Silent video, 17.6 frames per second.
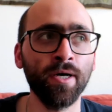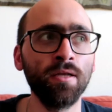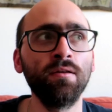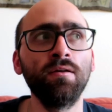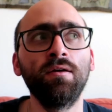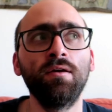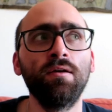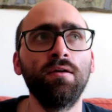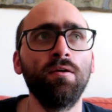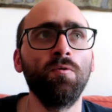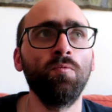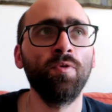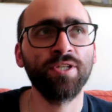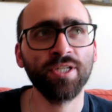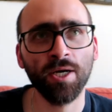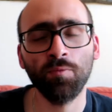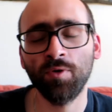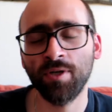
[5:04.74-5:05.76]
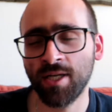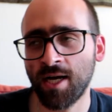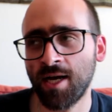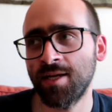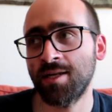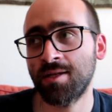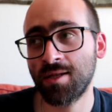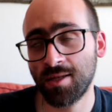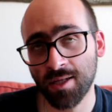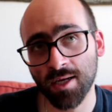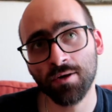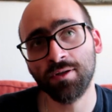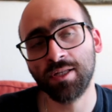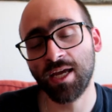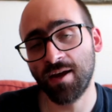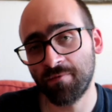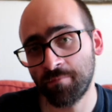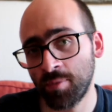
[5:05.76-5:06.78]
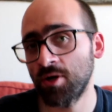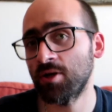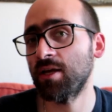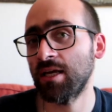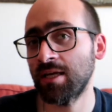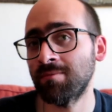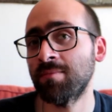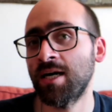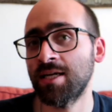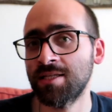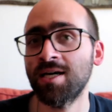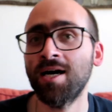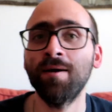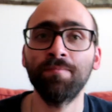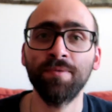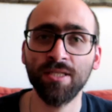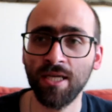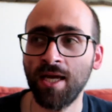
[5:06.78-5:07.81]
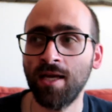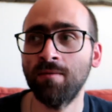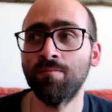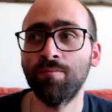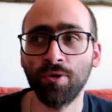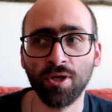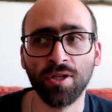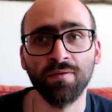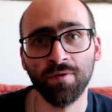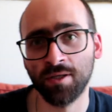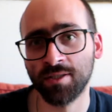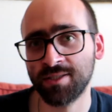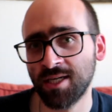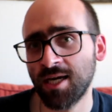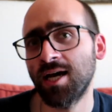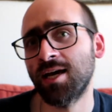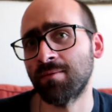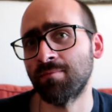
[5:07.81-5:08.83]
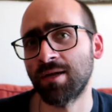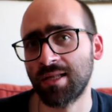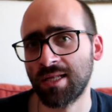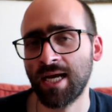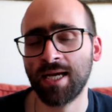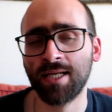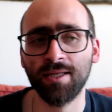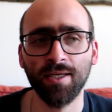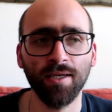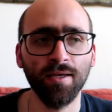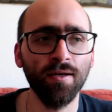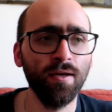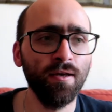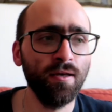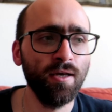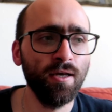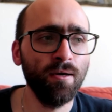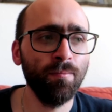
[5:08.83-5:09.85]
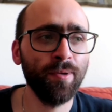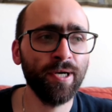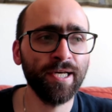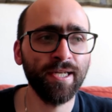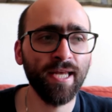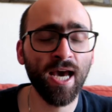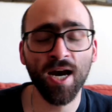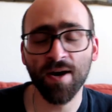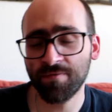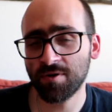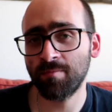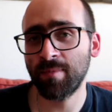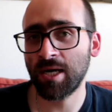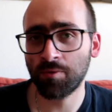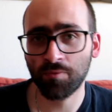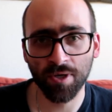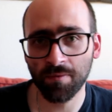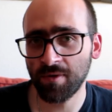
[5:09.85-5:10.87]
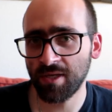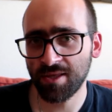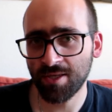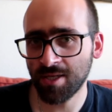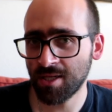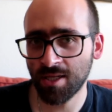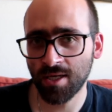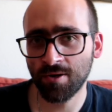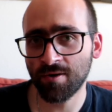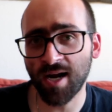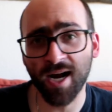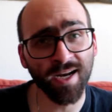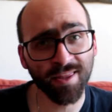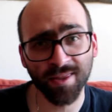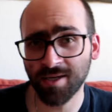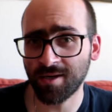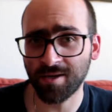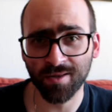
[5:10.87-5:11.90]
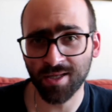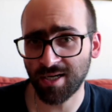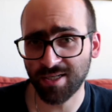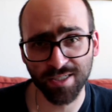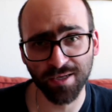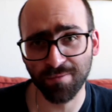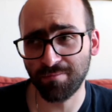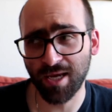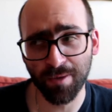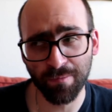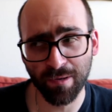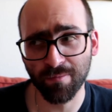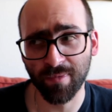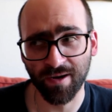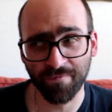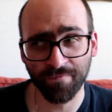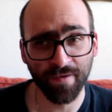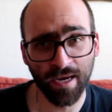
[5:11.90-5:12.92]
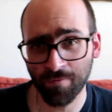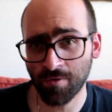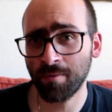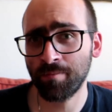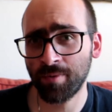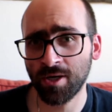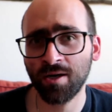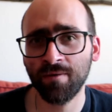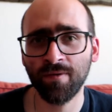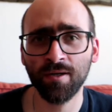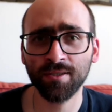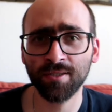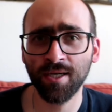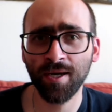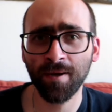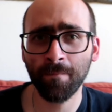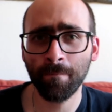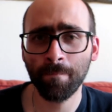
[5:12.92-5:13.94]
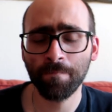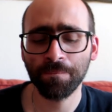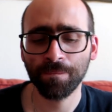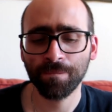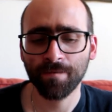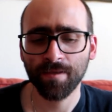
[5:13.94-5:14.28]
but which I would not necessarily have put in my top 10 books of all time exactly. But after my reread this year, I think it's actually maybe my favorite book of all time.